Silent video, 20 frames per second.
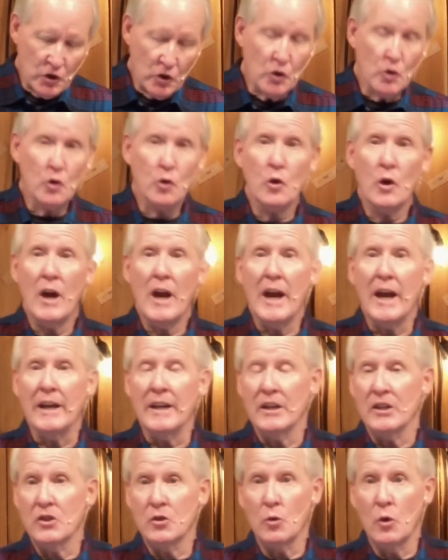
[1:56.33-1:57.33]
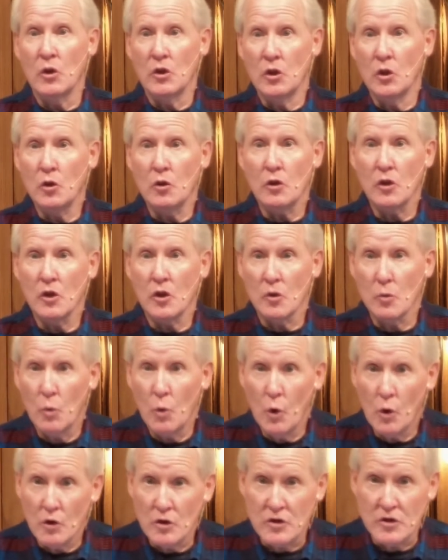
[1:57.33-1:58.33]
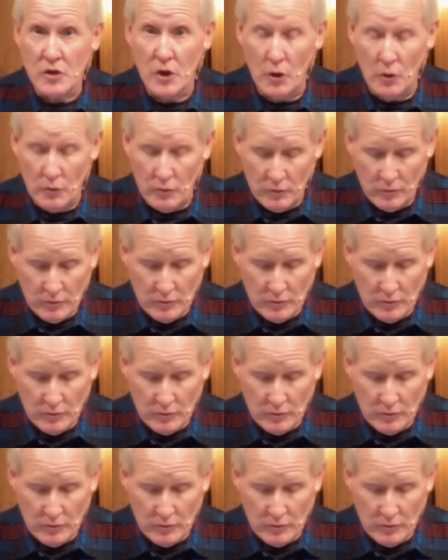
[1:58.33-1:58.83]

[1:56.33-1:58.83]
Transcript: Ukraine into a nuclear war zone.